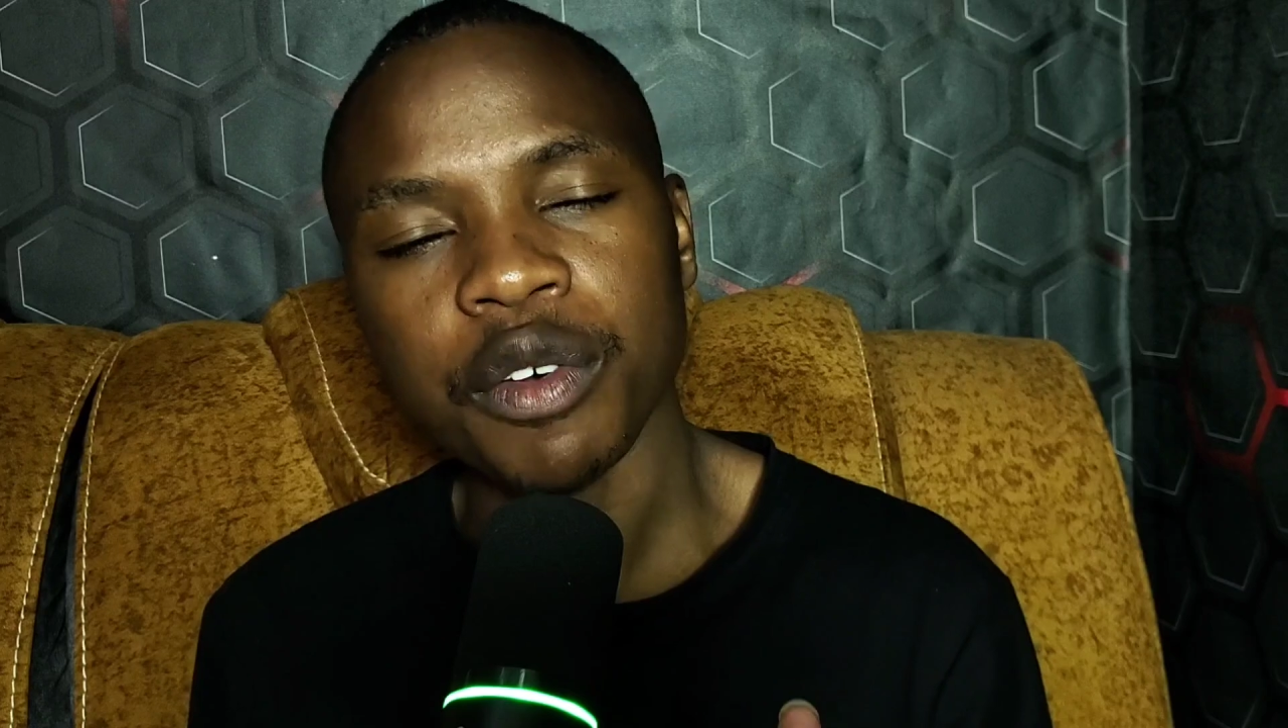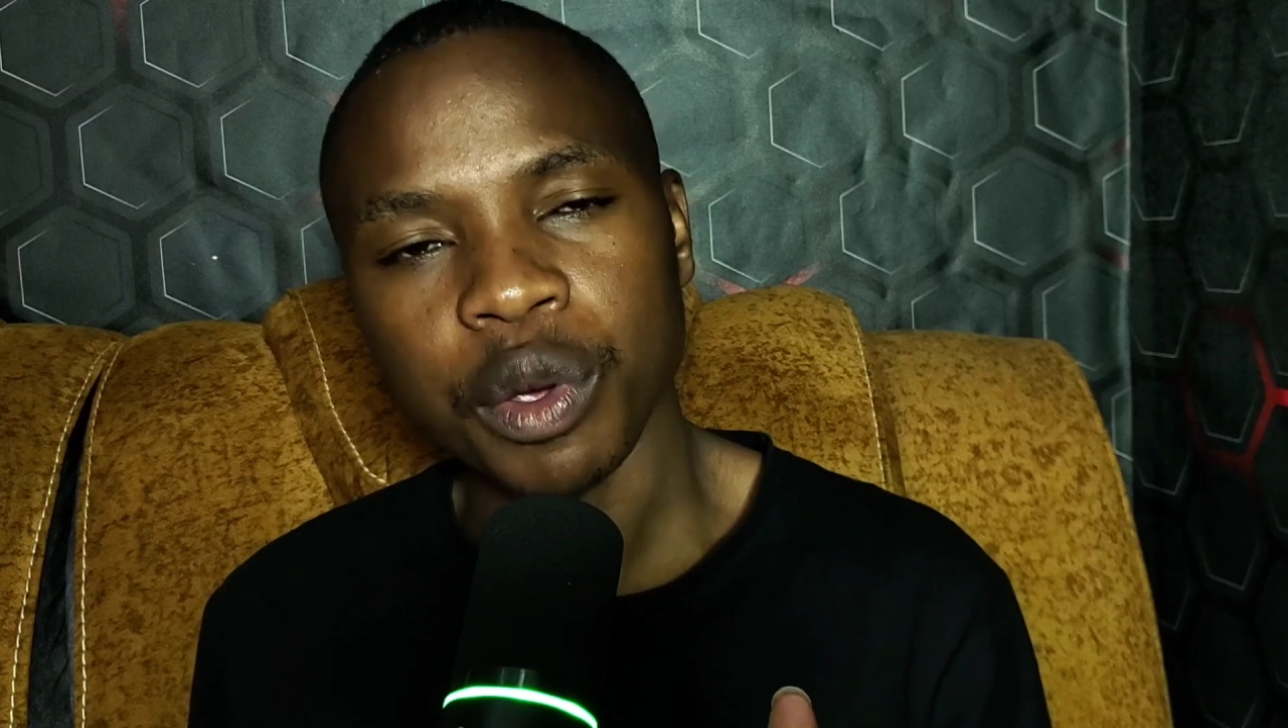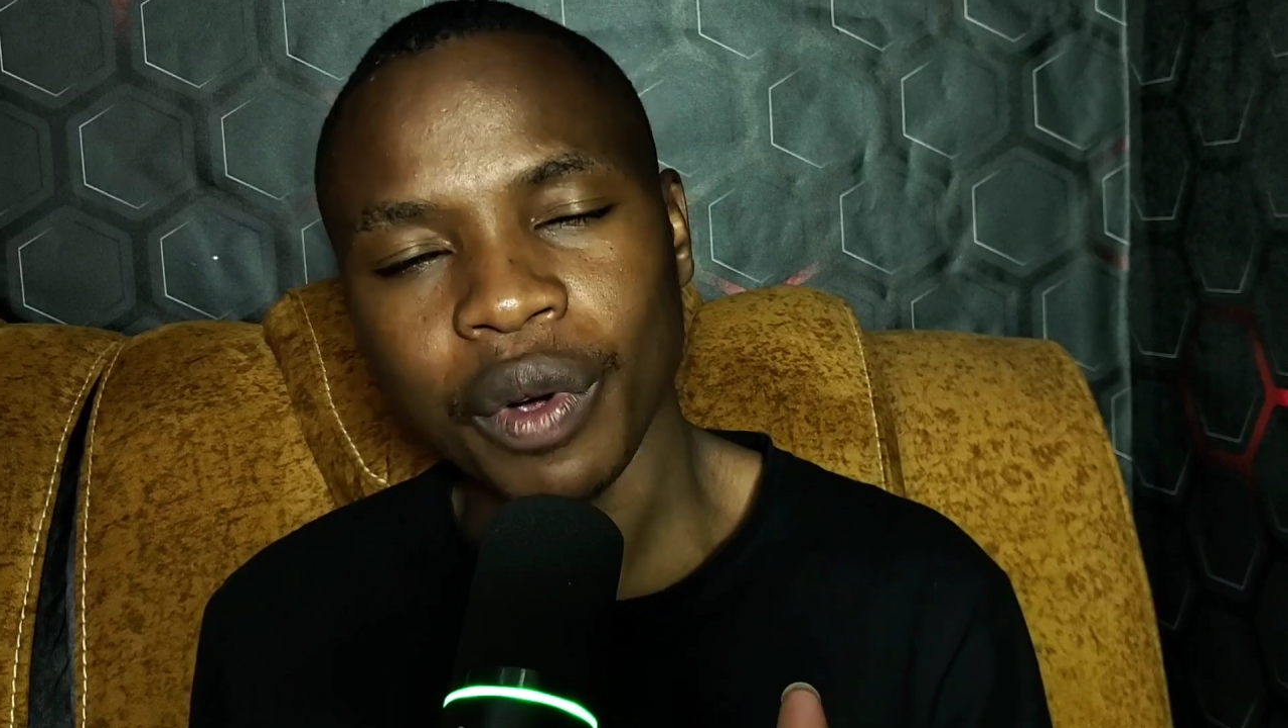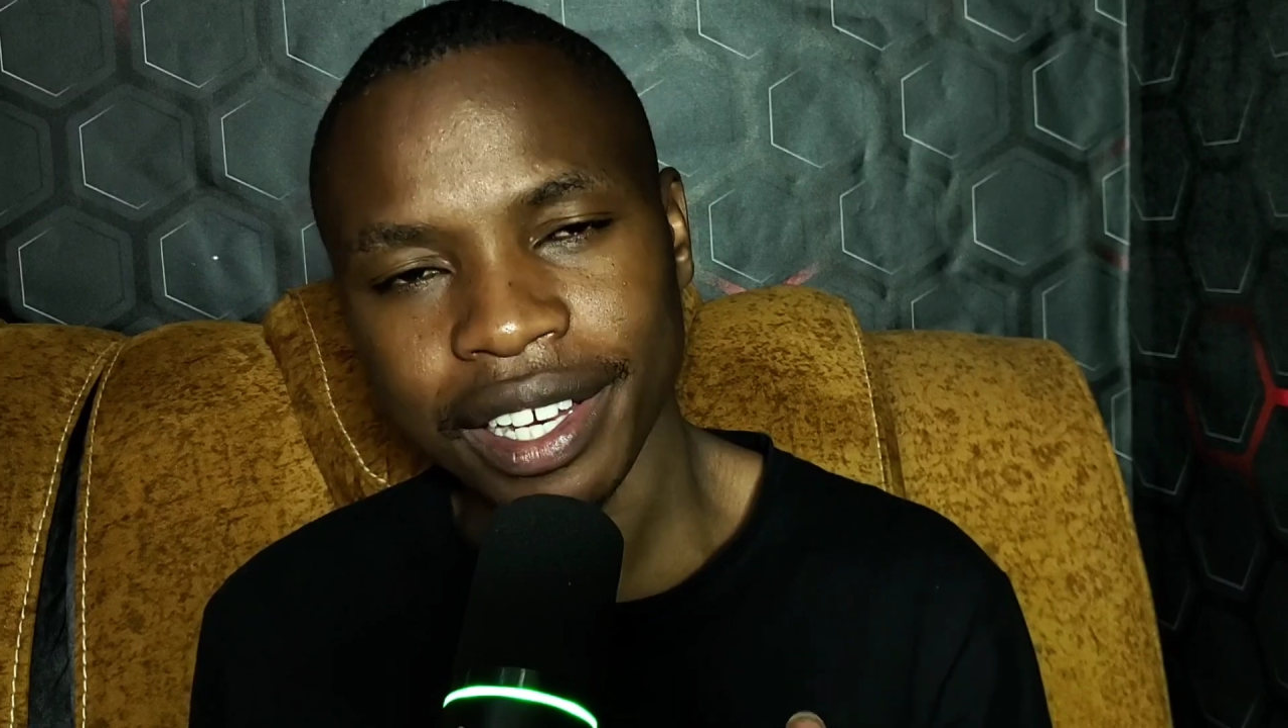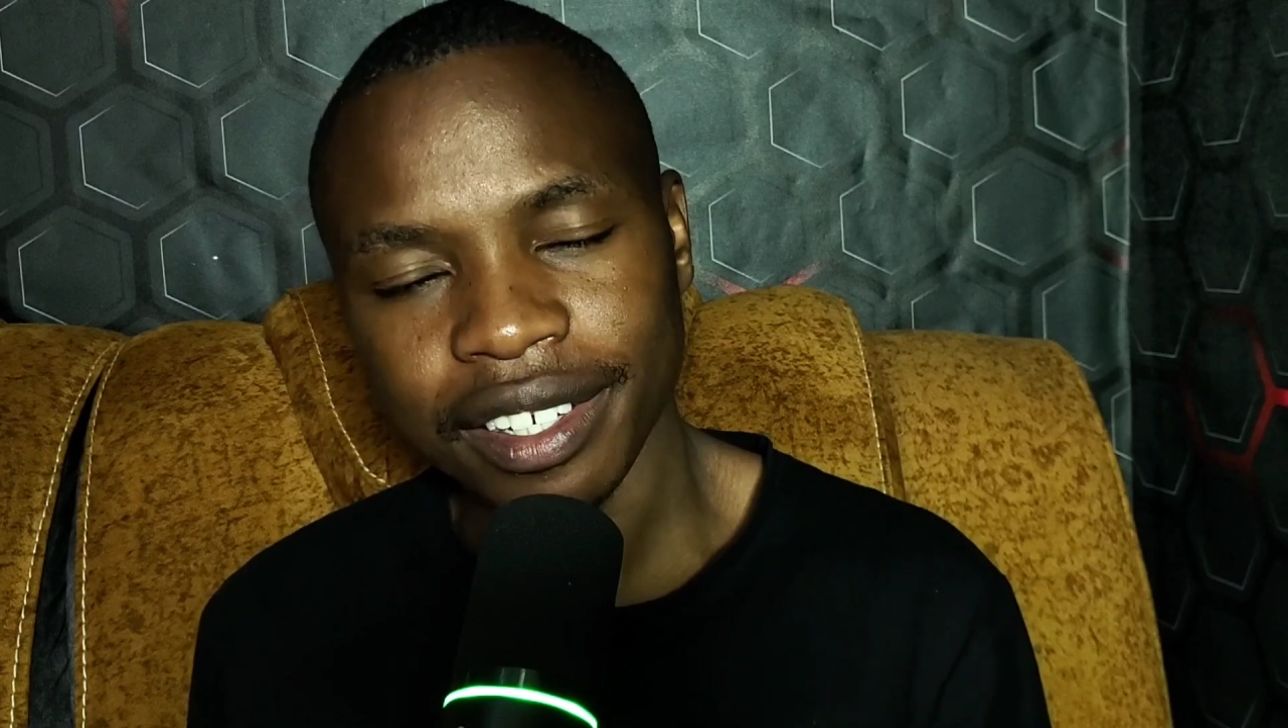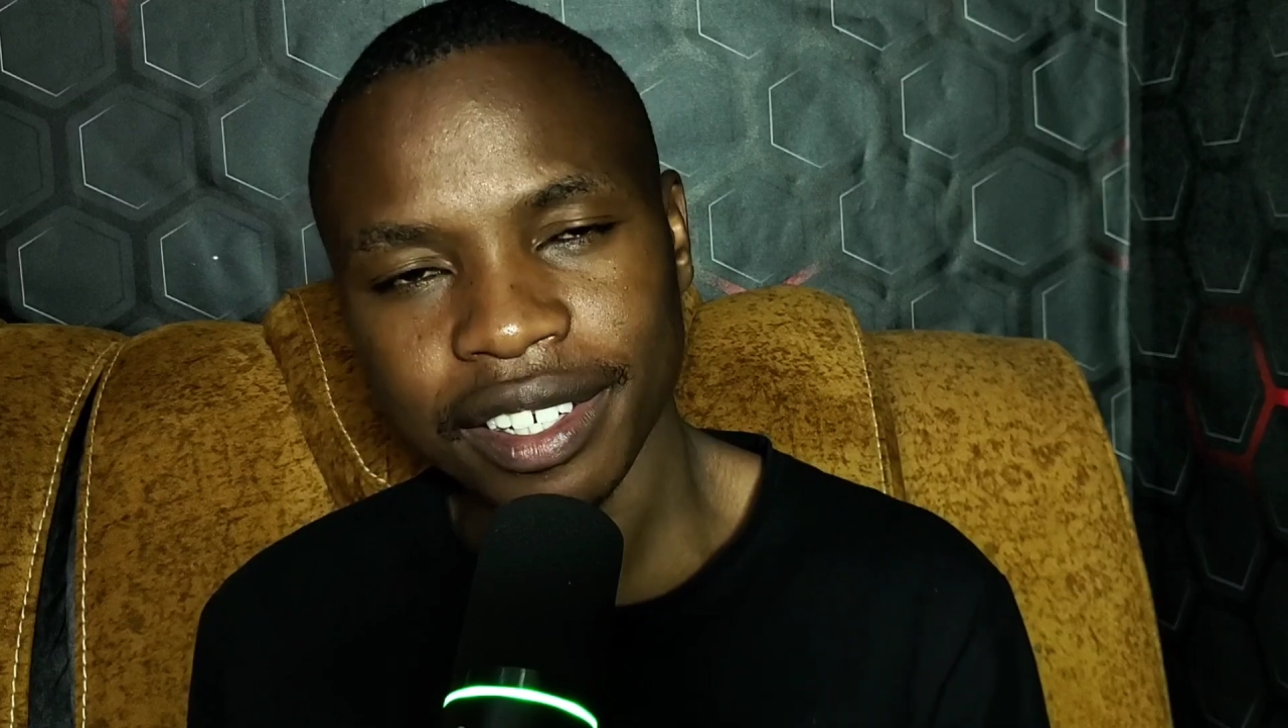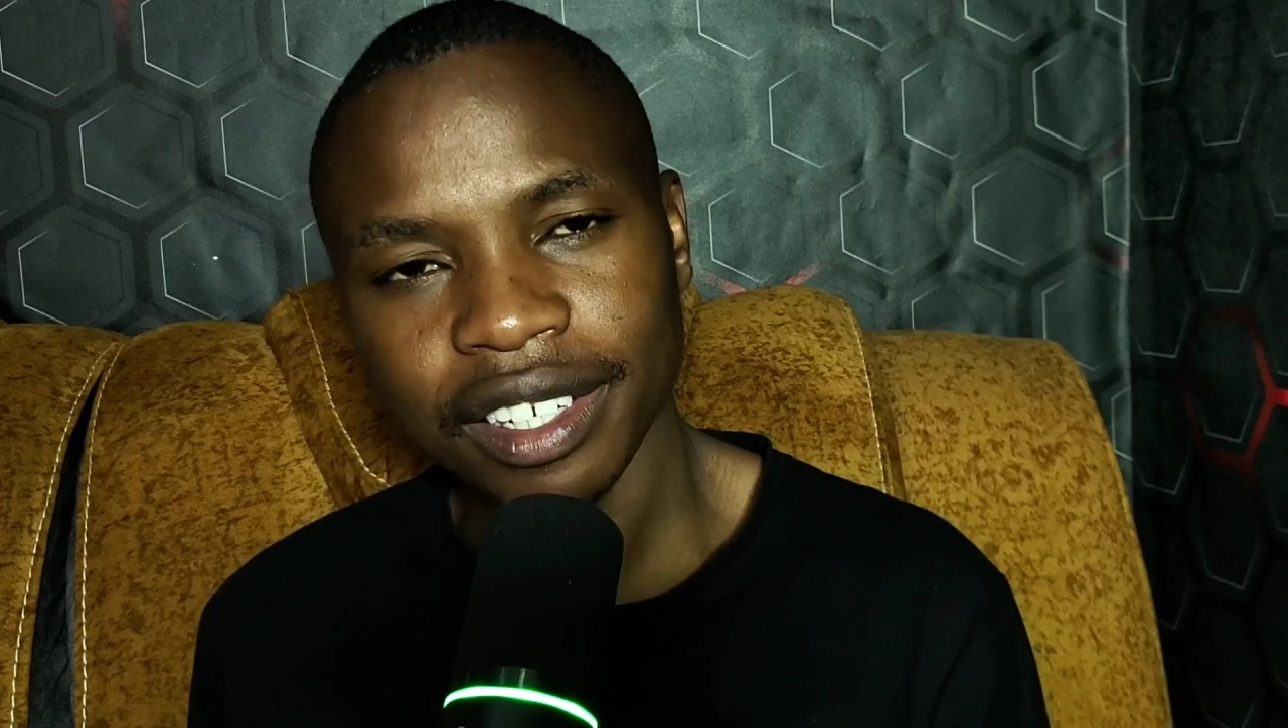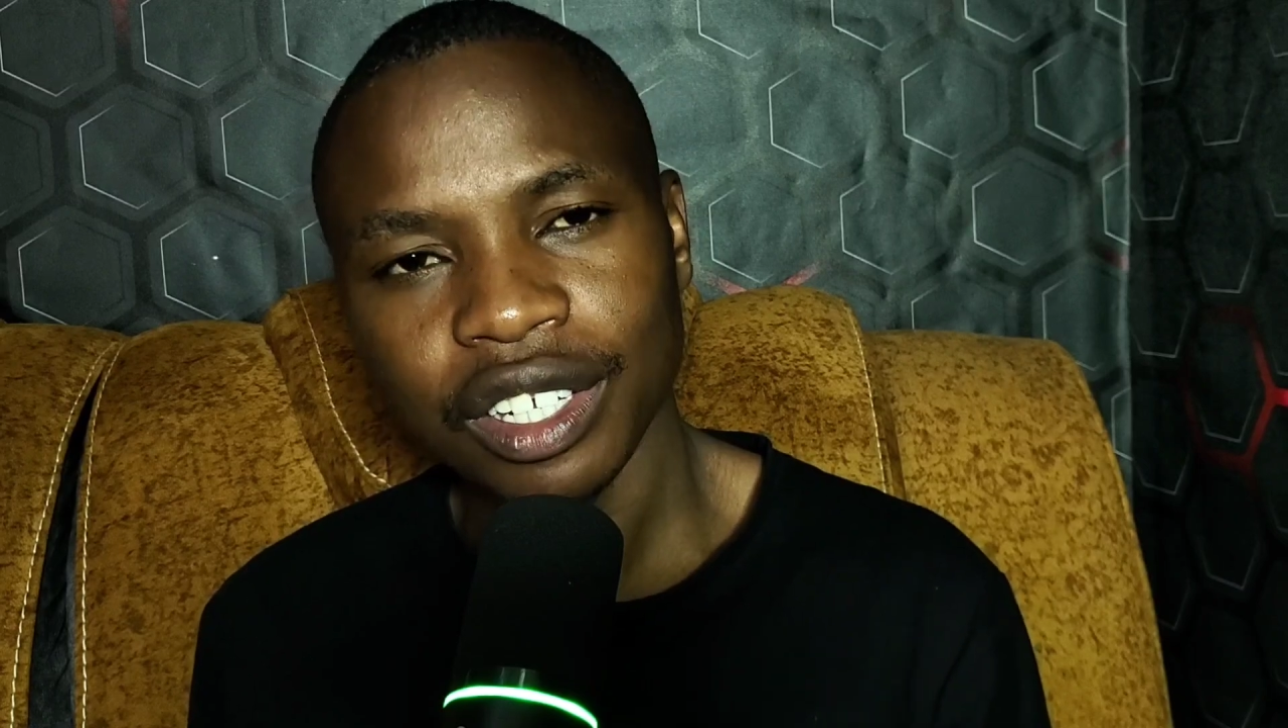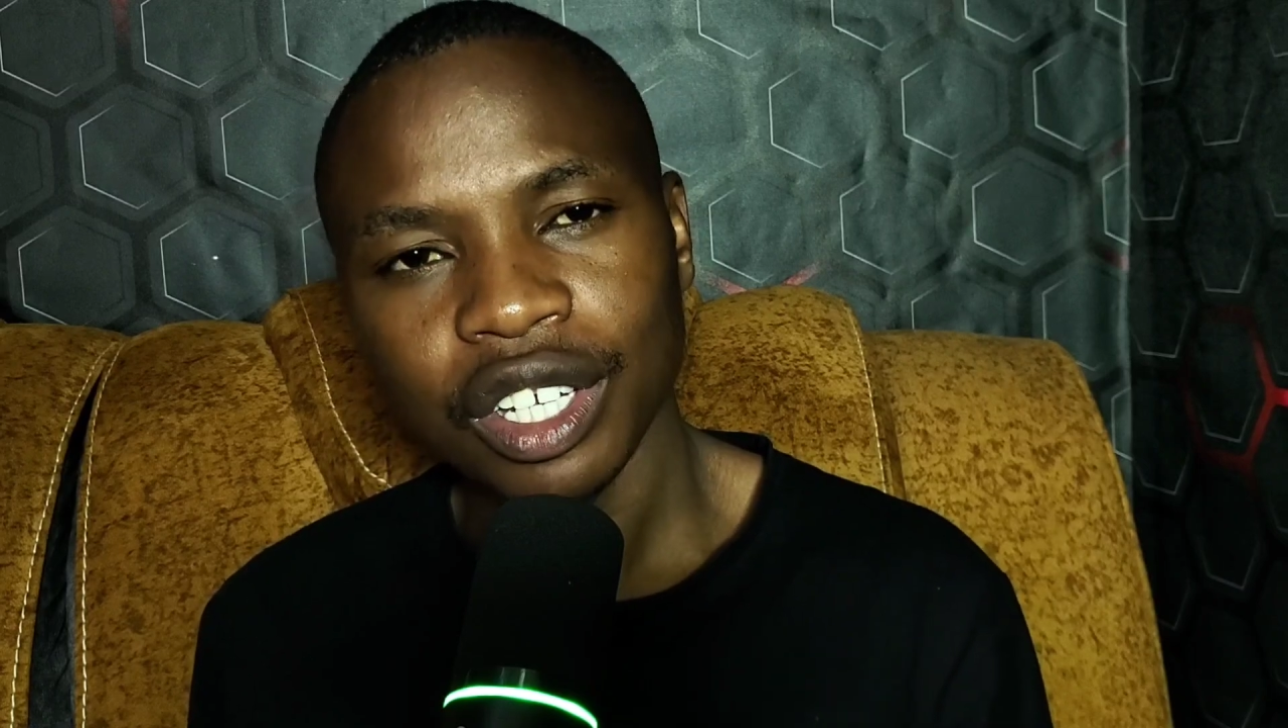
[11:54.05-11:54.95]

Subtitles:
we want.